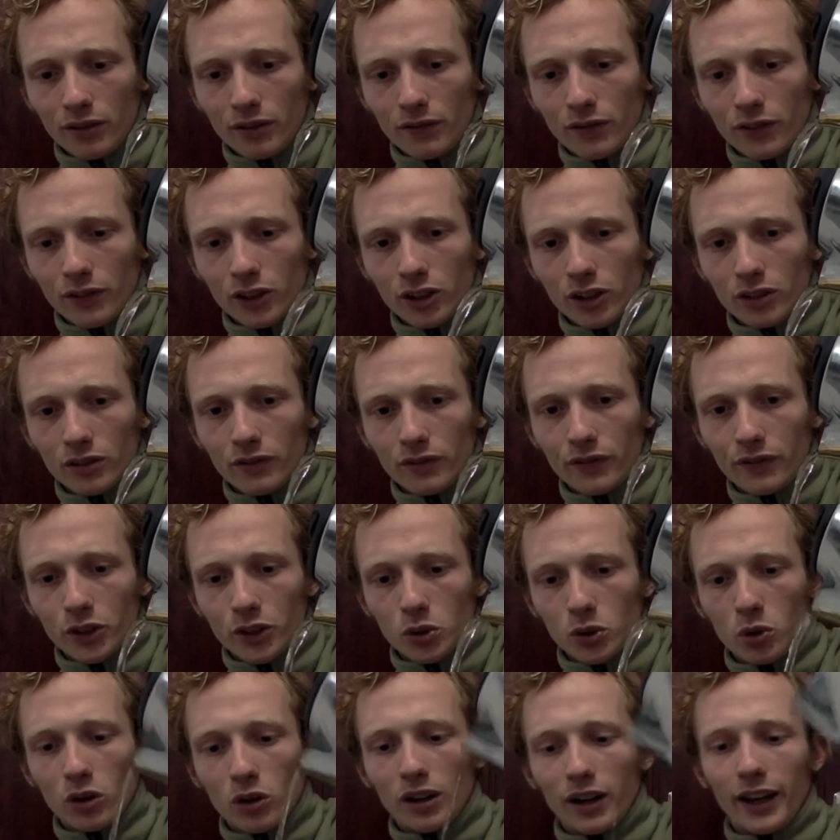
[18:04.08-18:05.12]
for visual
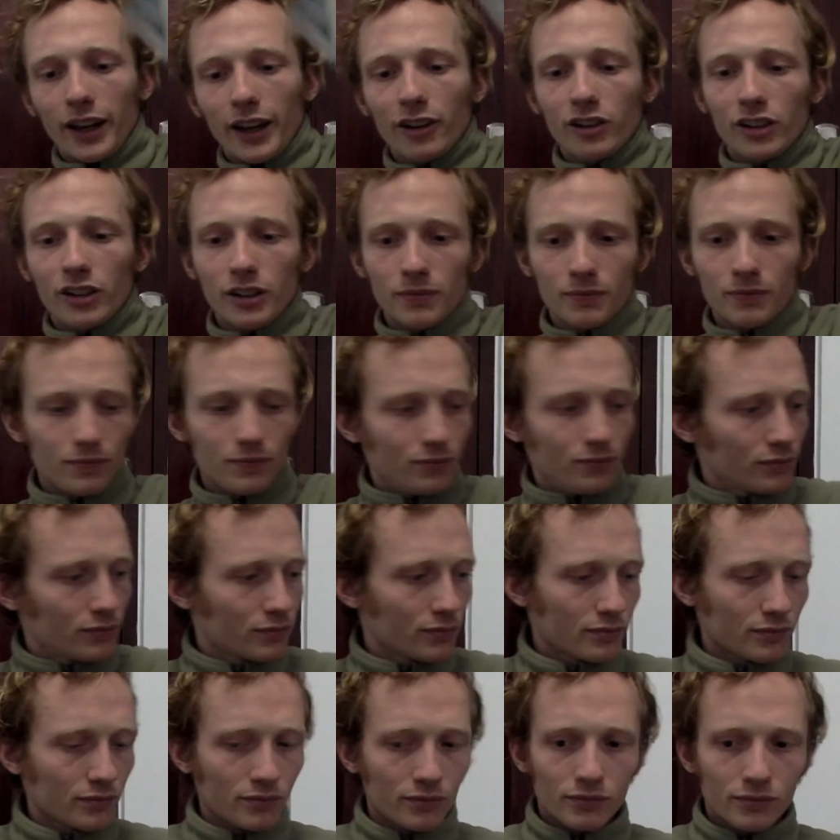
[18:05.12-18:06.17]
clarity.
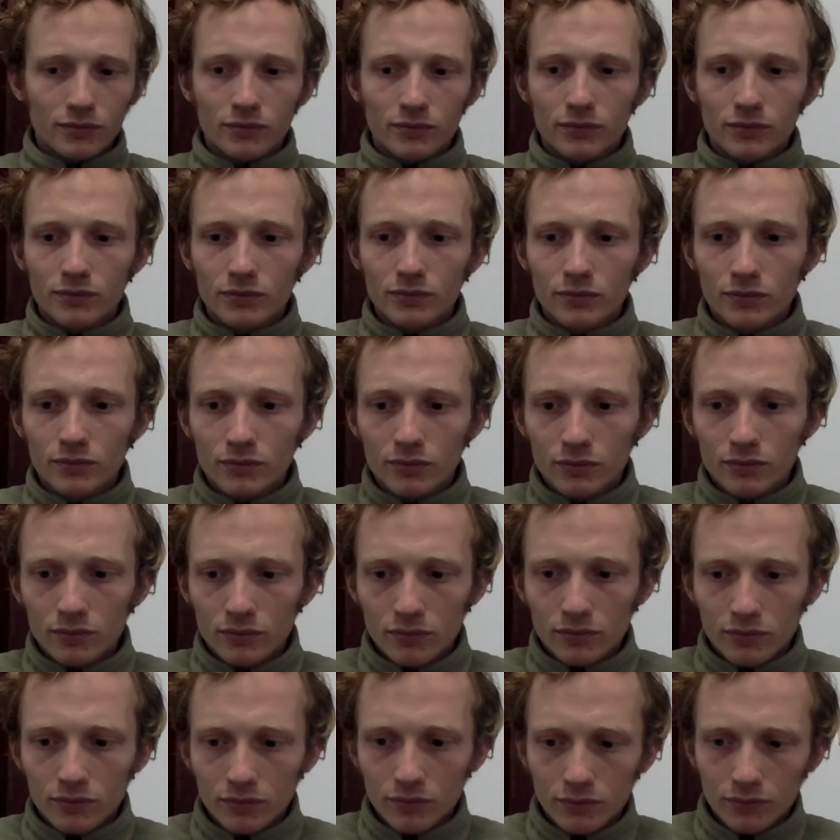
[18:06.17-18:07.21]

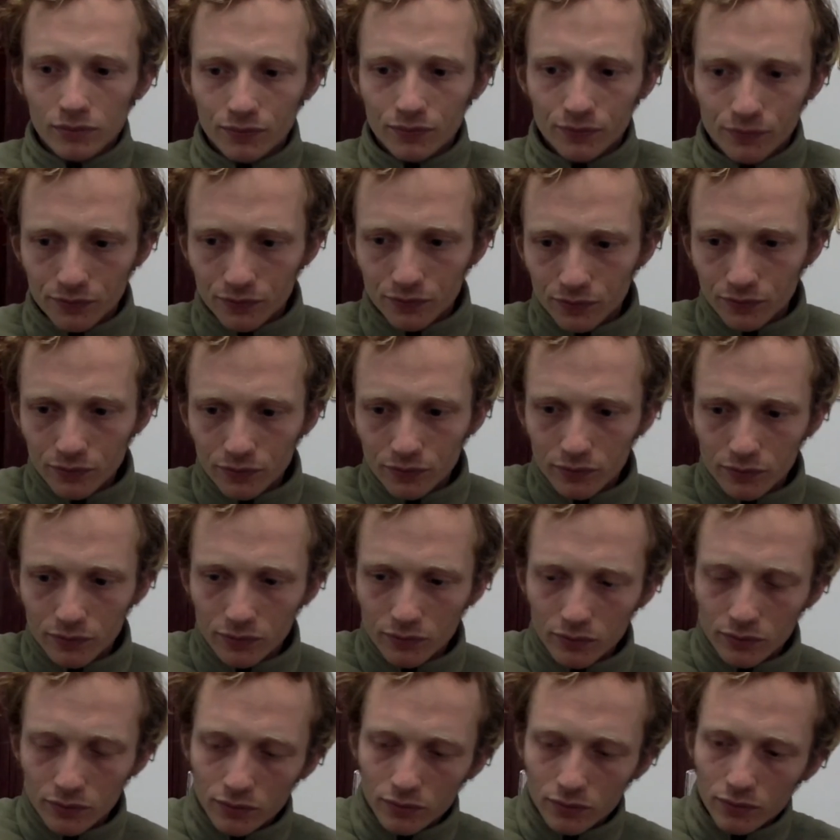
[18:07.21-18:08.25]

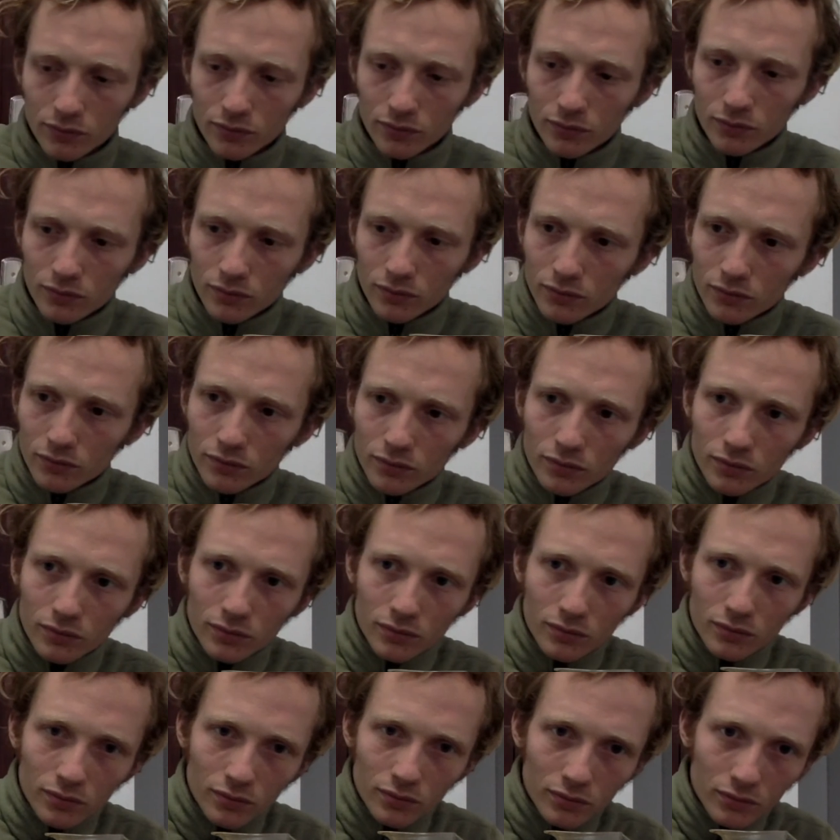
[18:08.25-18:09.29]

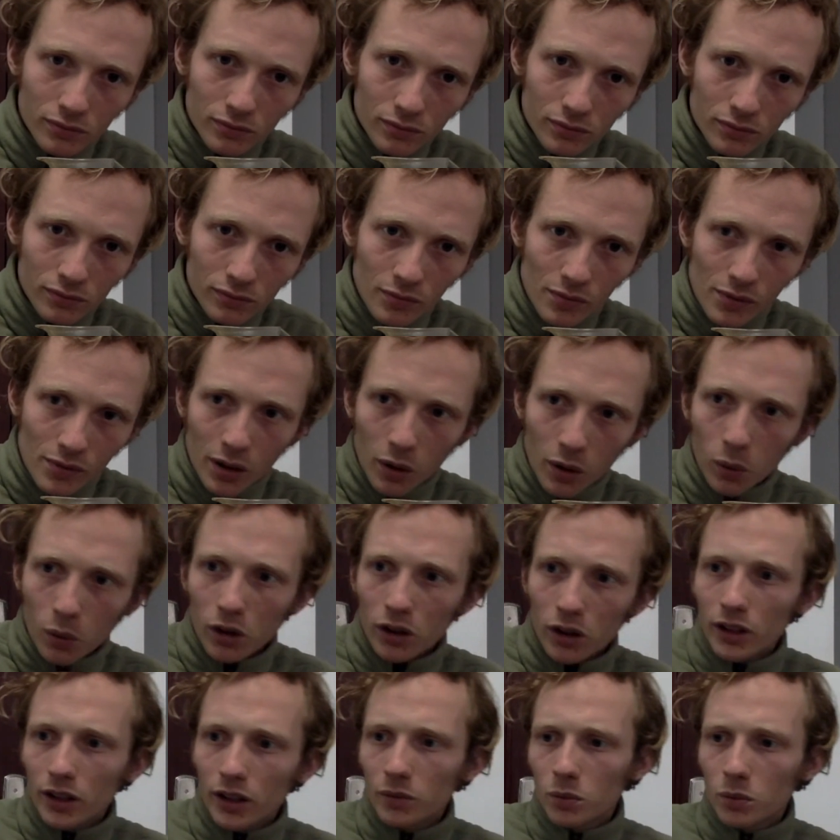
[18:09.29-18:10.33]
So we're going
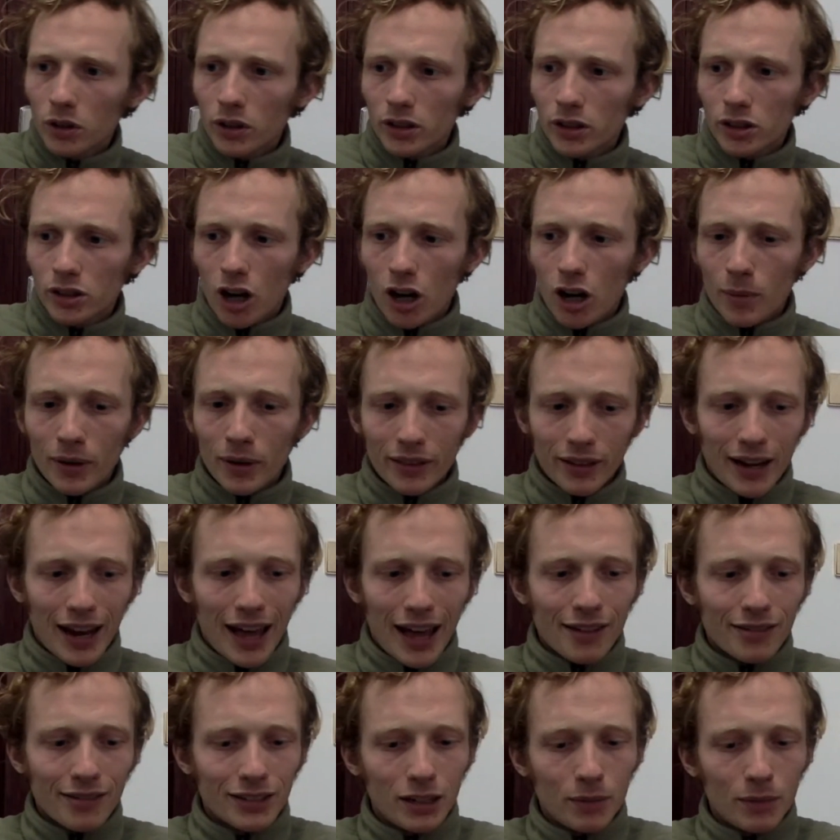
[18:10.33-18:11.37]
to, we're going to talk about the last
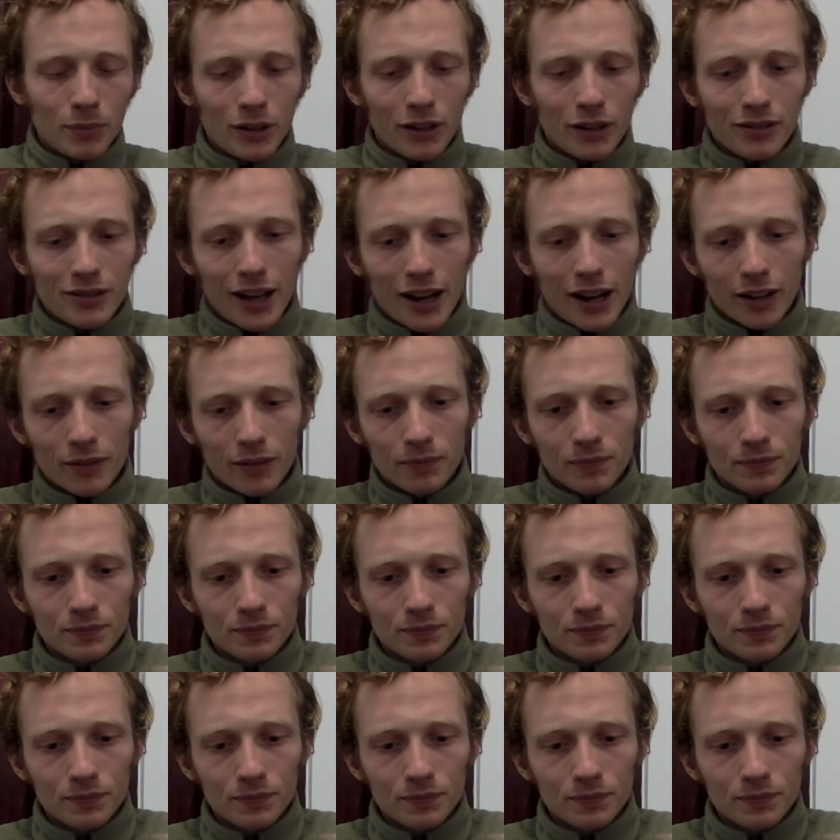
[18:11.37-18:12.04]
steep in a second.